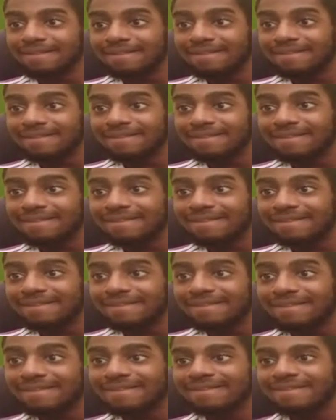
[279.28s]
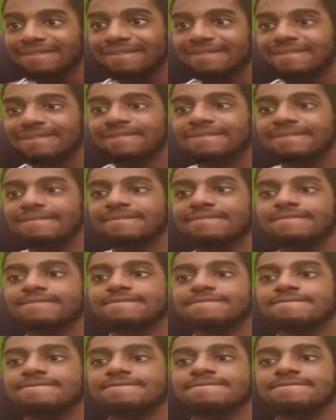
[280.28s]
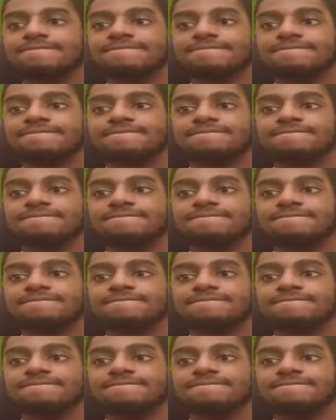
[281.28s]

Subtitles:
[no speech]